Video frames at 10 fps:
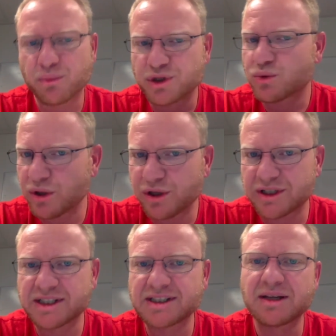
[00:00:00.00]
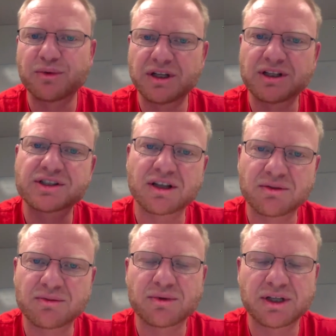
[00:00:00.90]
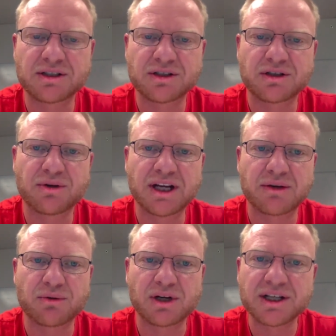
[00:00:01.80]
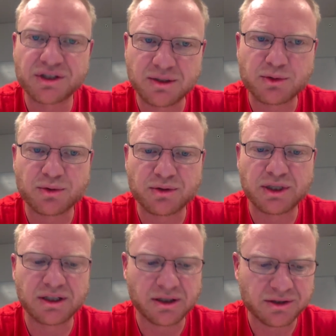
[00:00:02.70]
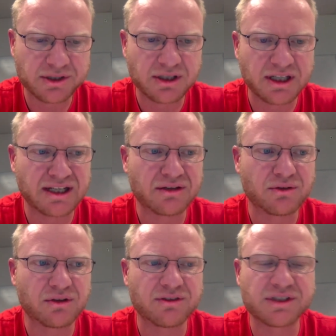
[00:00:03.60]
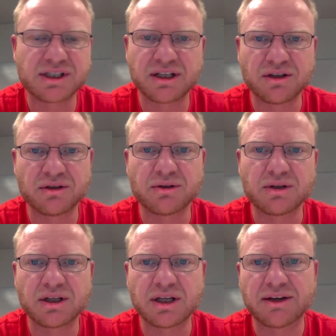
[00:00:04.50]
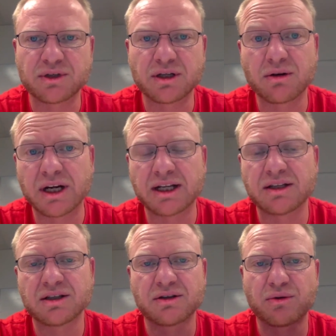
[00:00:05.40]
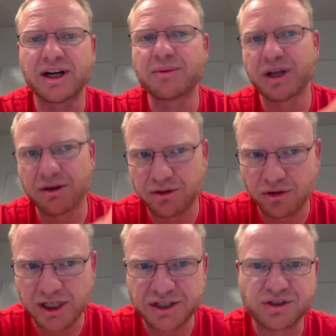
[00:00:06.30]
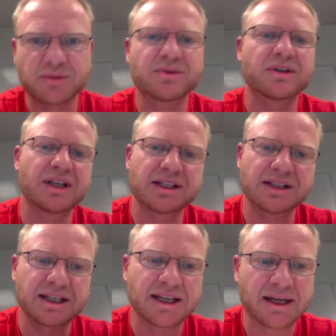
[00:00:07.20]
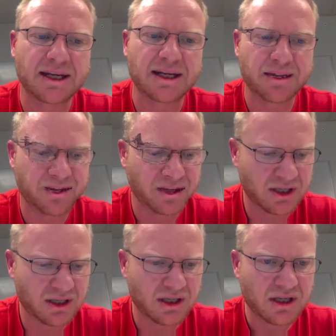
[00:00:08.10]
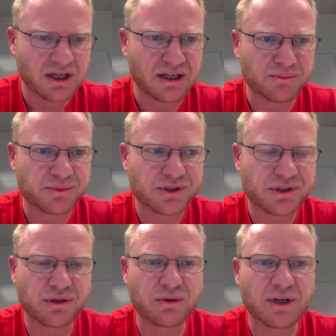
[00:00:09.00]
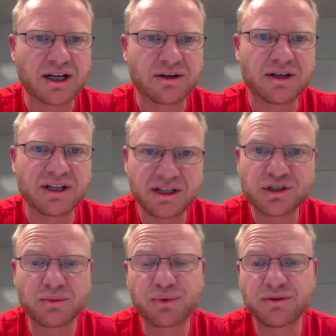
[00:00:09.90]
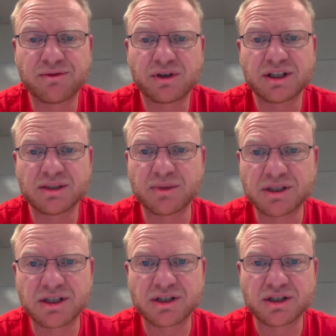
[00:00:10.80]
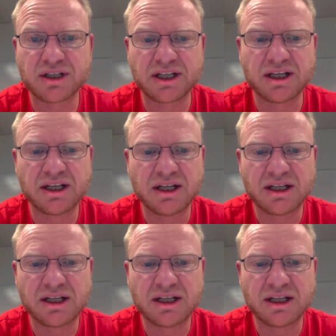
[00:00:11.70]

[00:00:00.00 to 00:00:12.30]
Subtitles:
works, except when you start wanting to create relationships between those, and all of a sudden you have to create grandparent relationships and things like that. So our initial proof of concept essentially